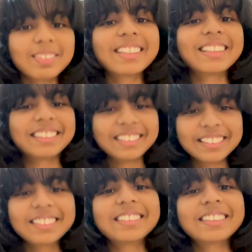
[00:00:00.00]
Yeah.
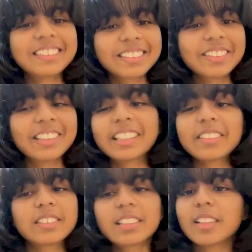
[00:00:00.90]

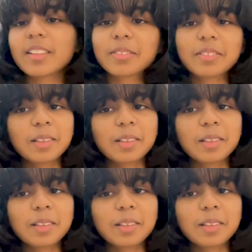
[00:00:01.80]
Creative stuff,